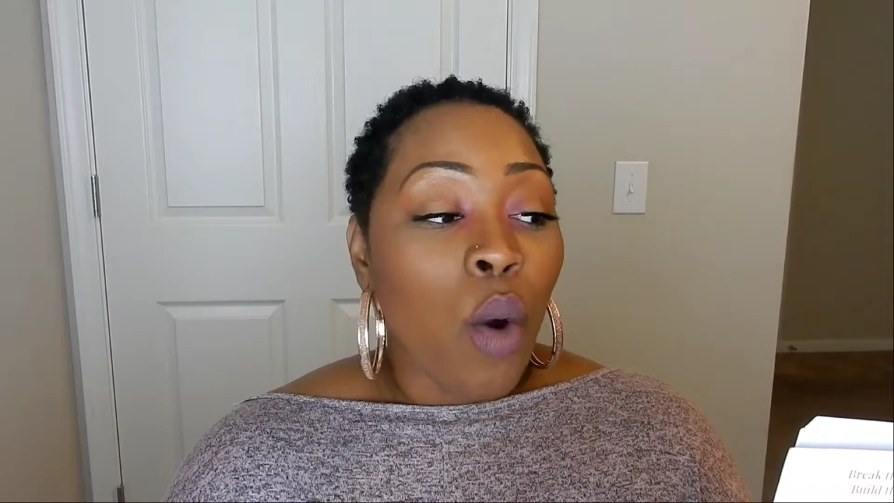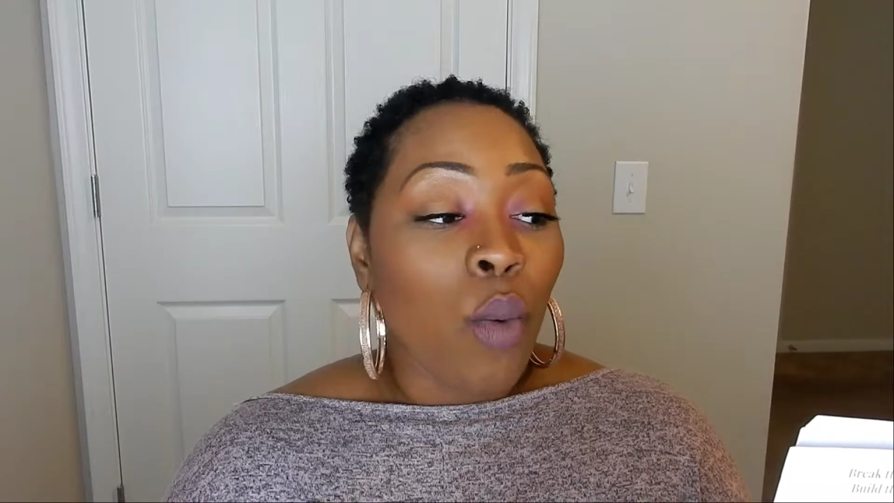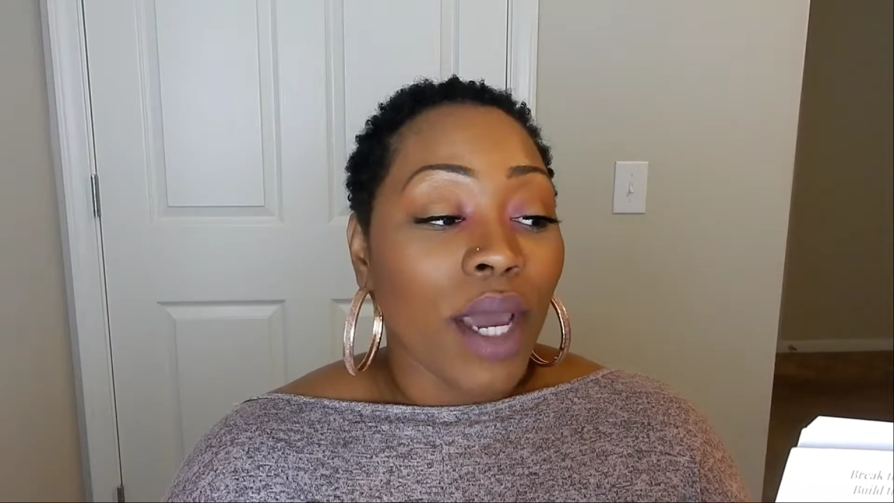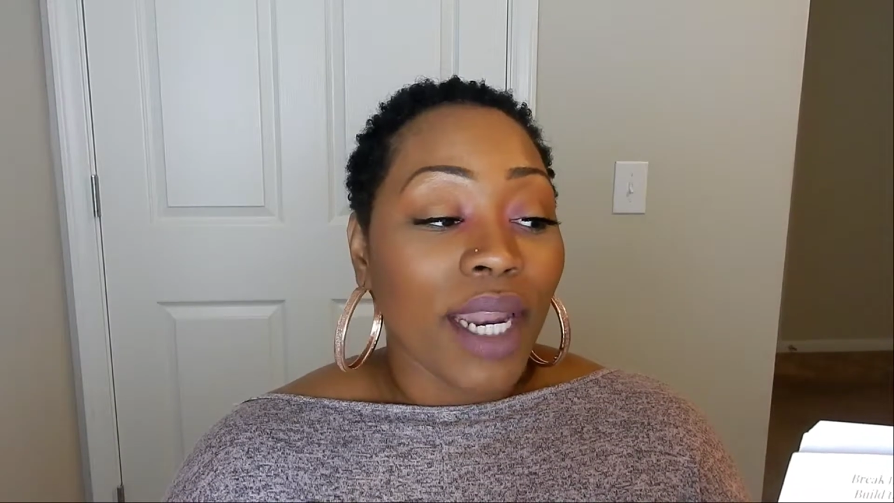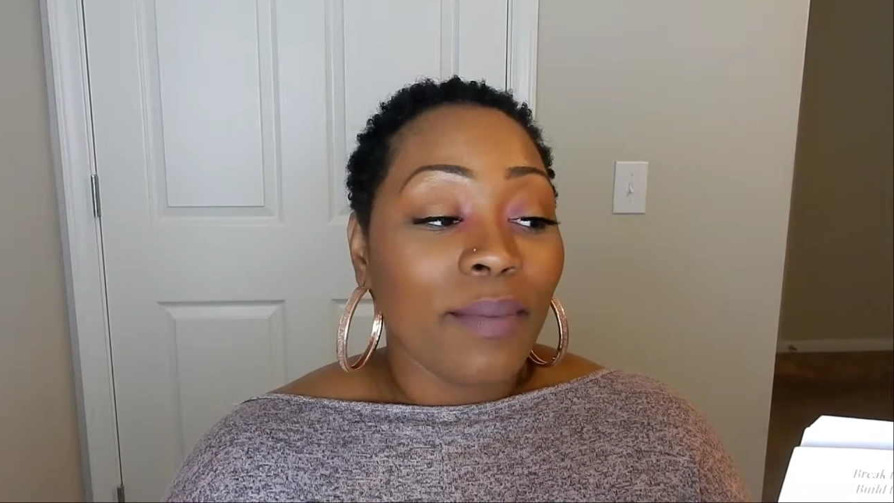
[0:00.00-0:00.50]

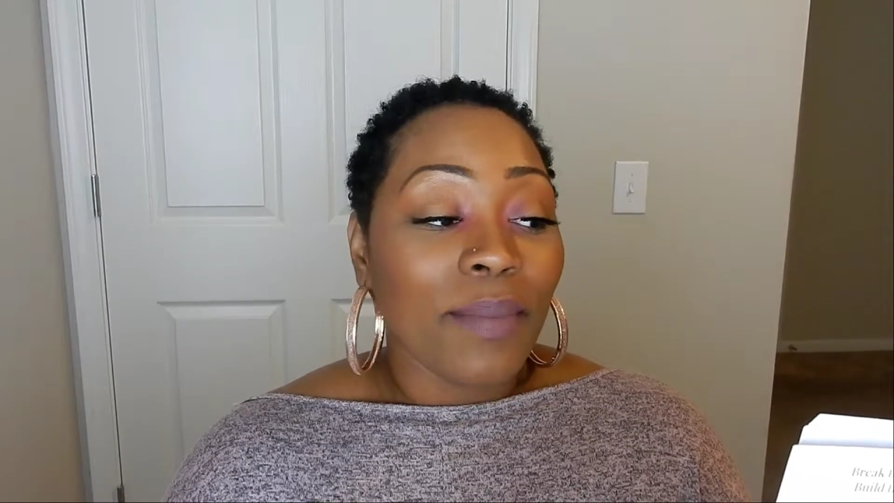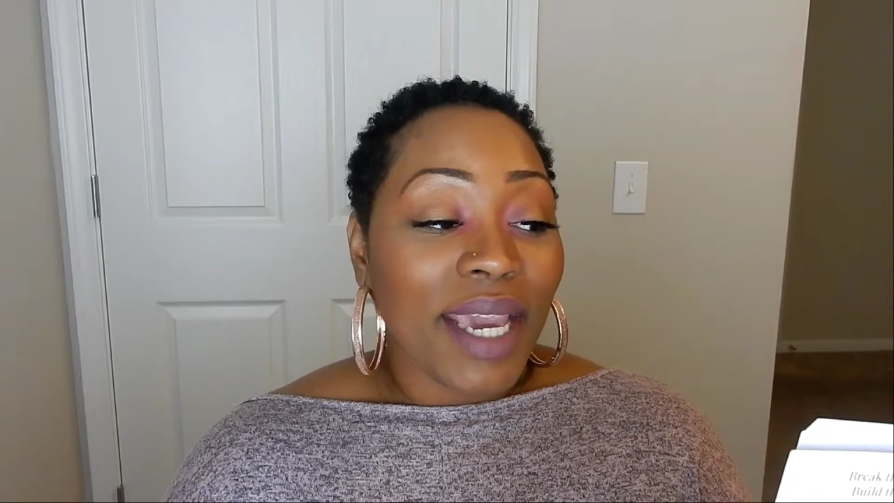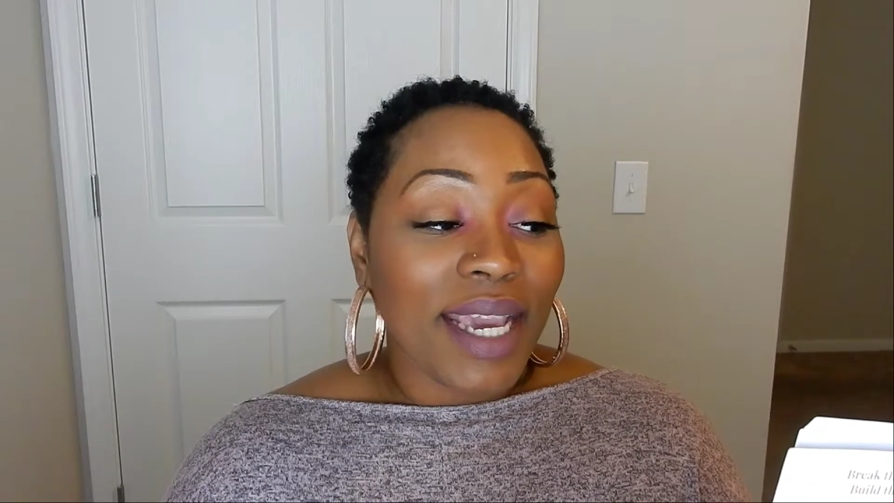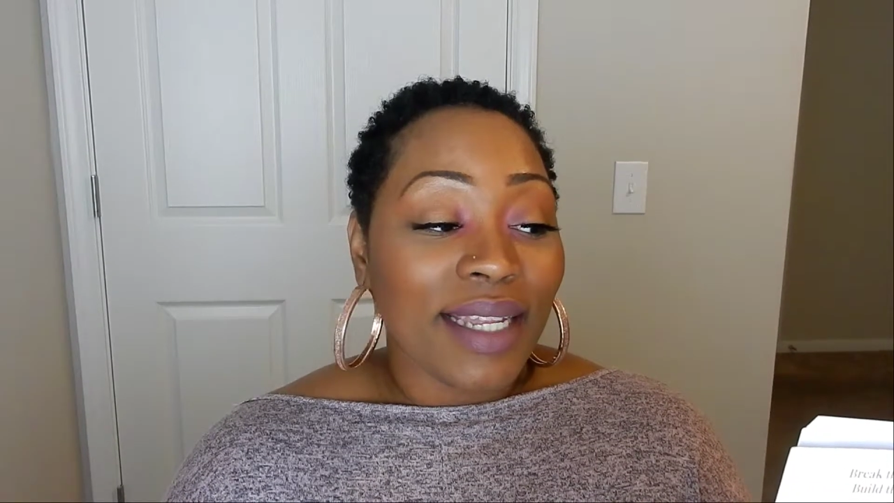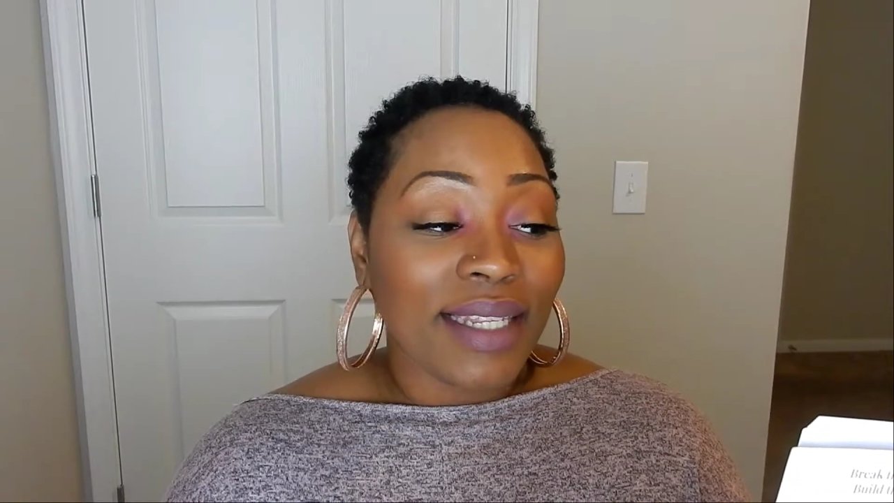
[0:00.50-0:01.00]
What it
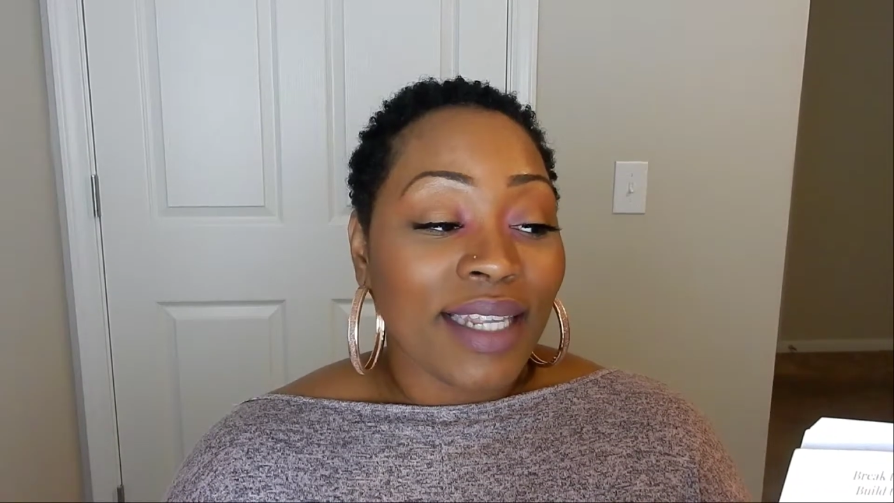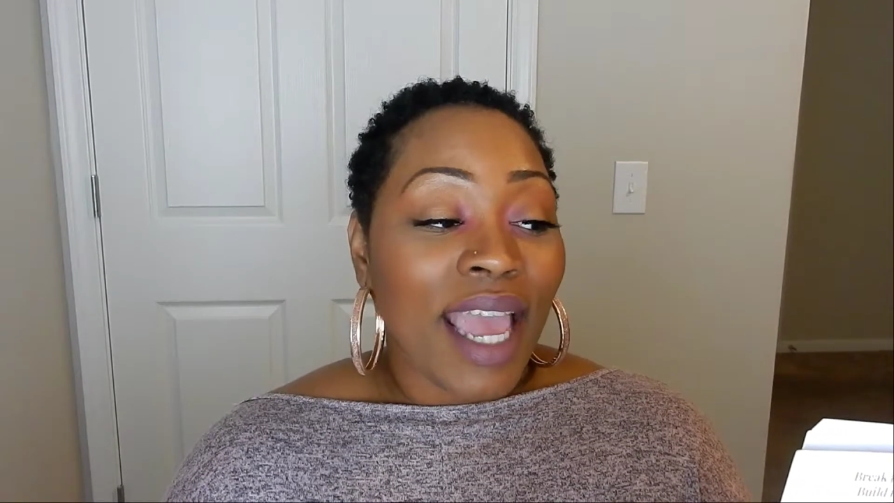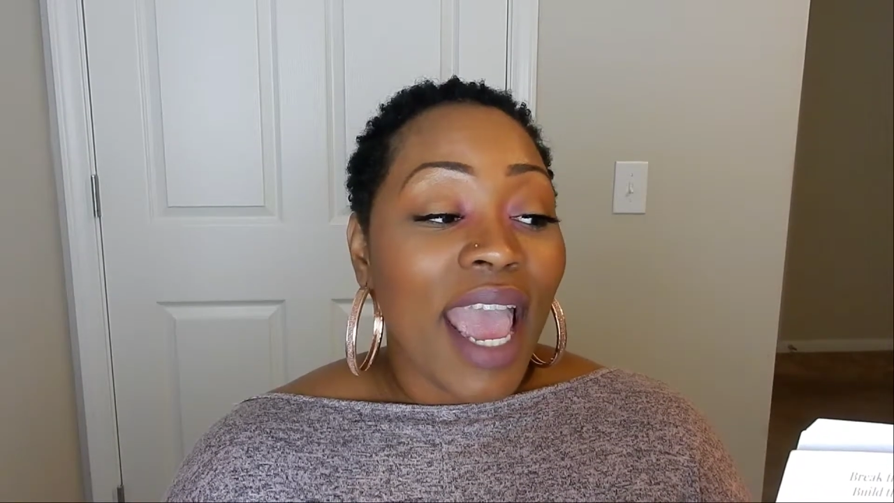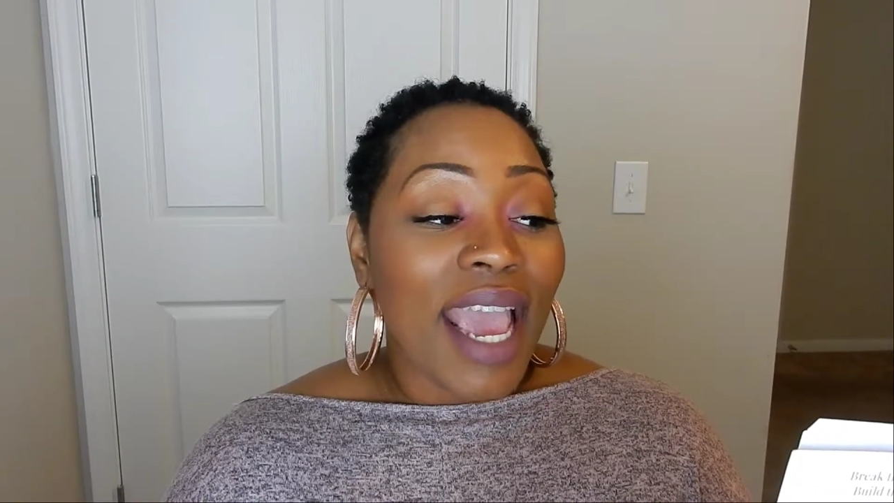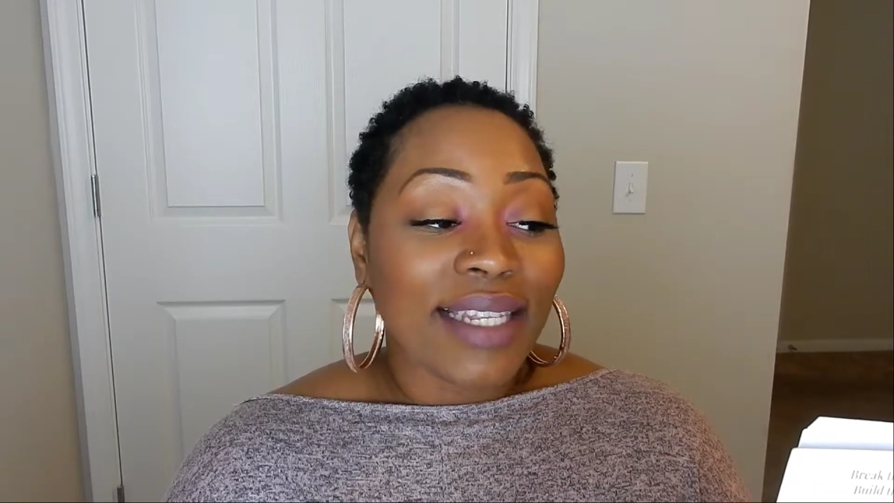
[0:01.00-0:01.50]
means
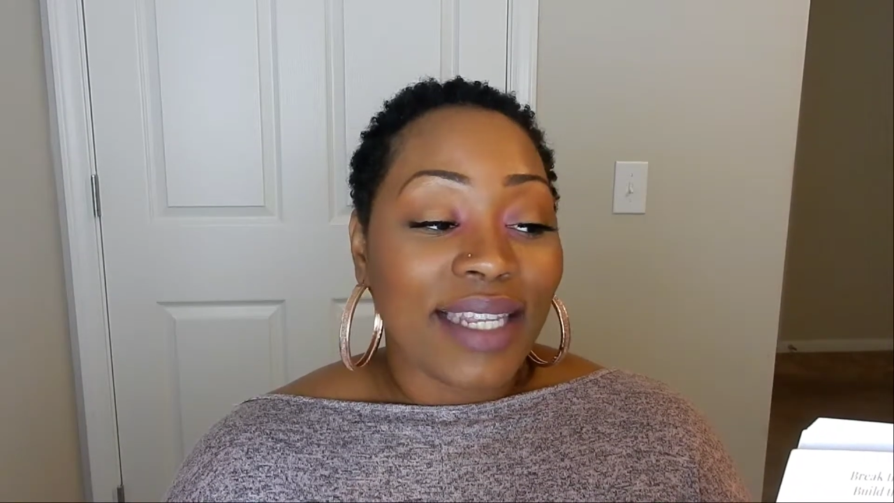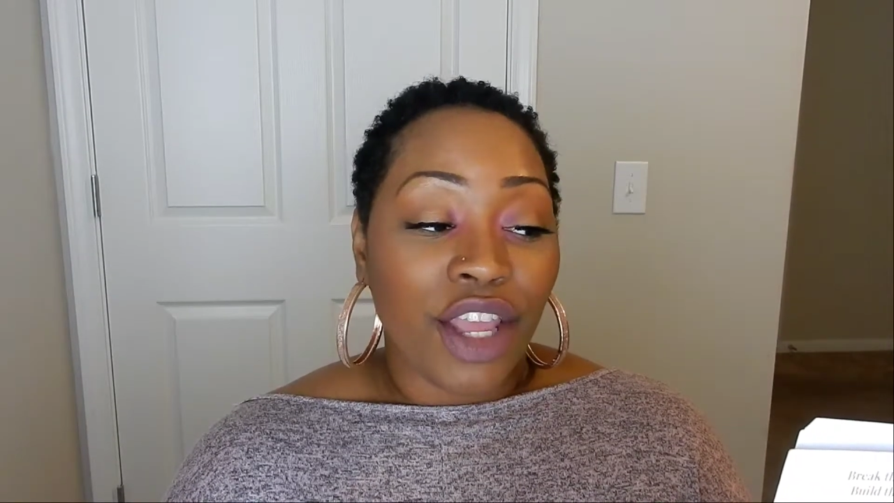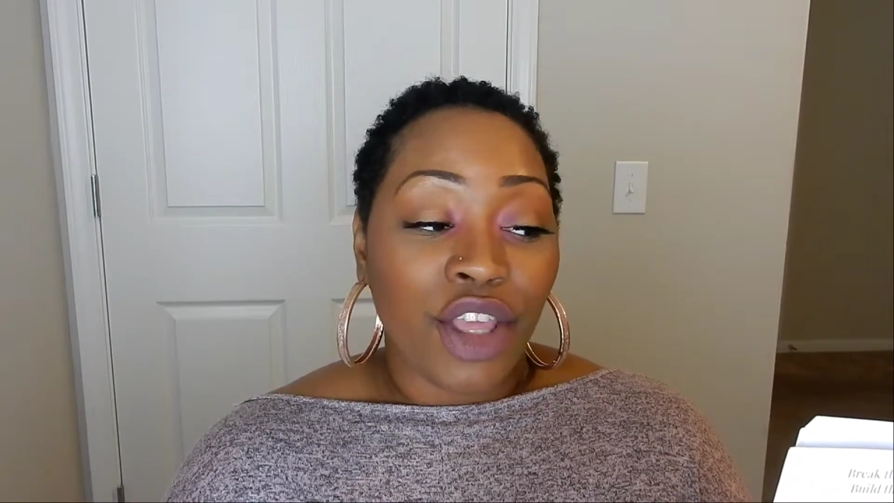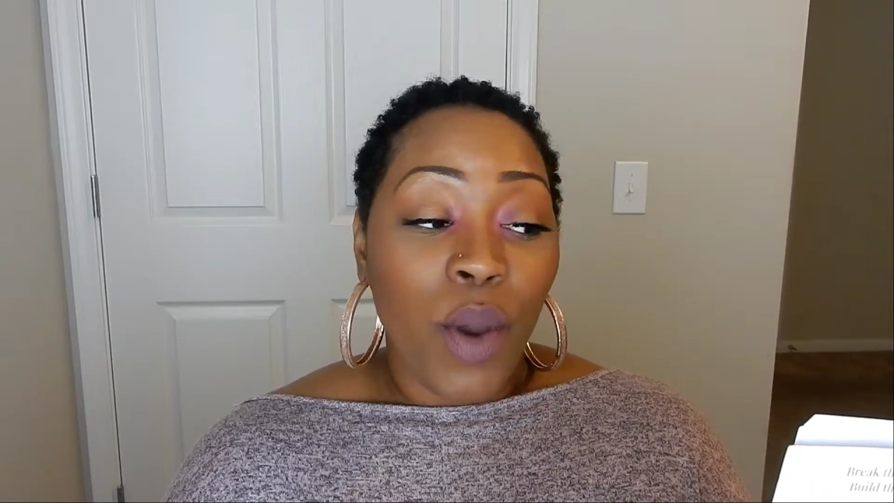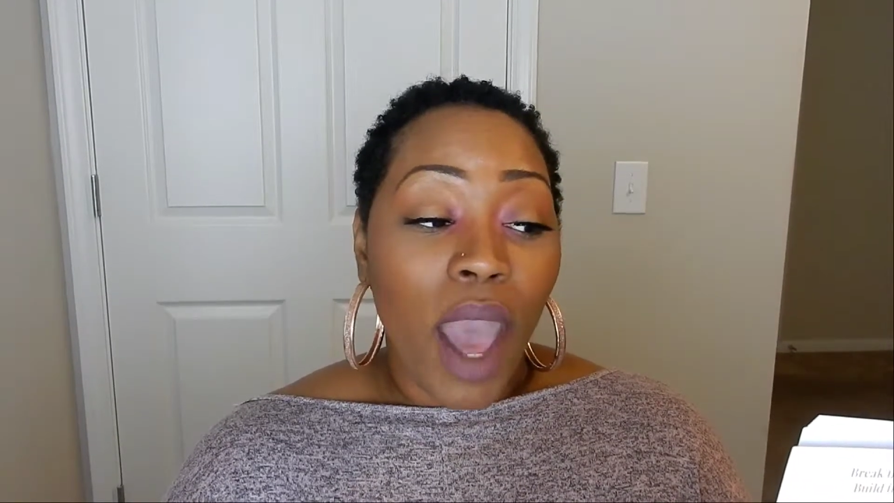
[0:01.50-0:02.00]
is
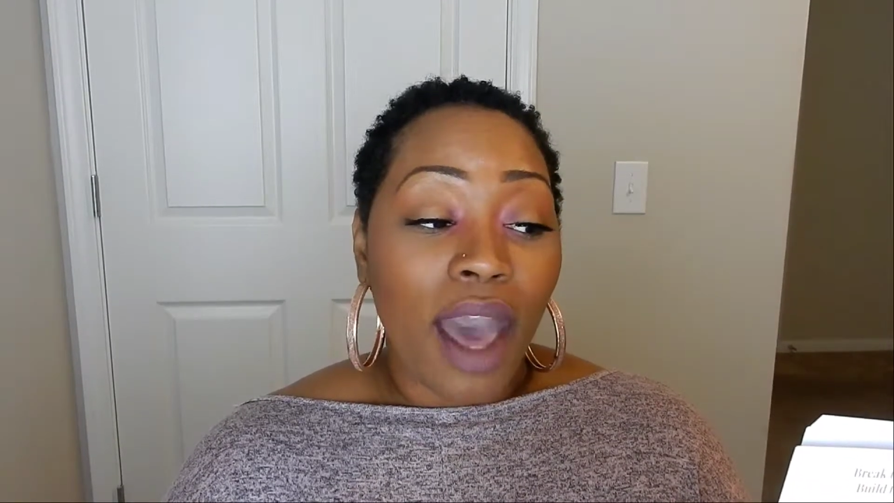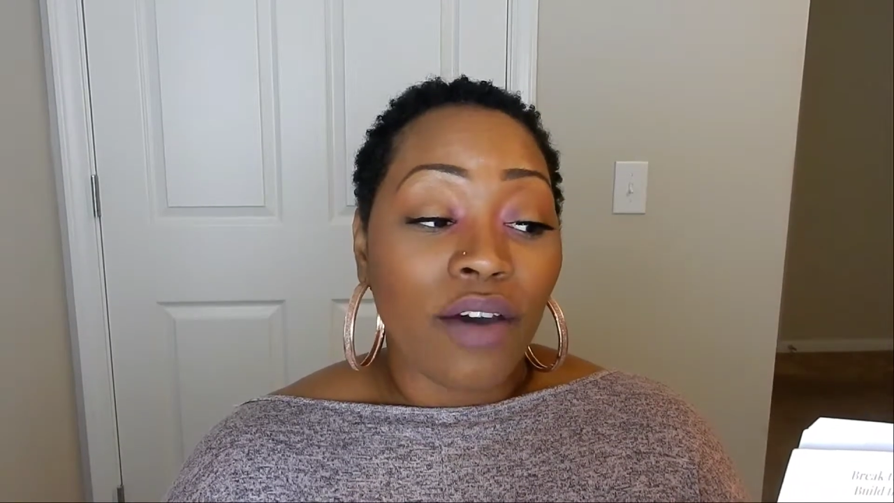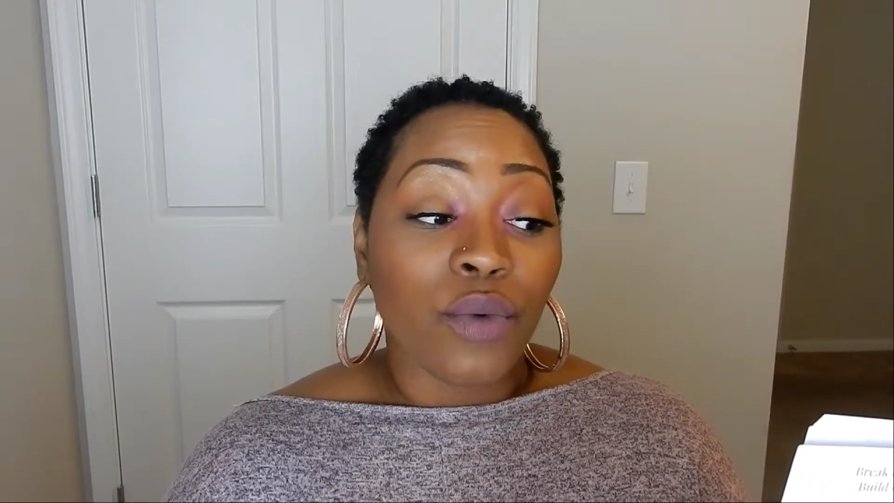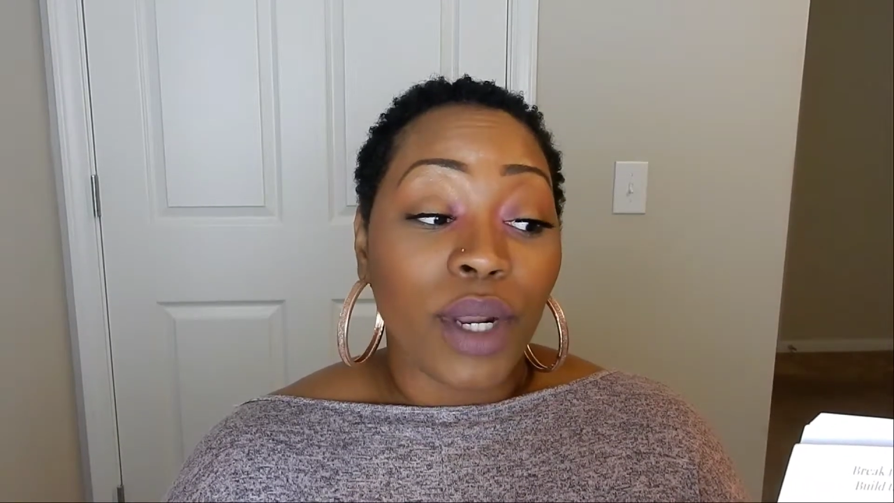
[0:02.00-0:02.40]
that you have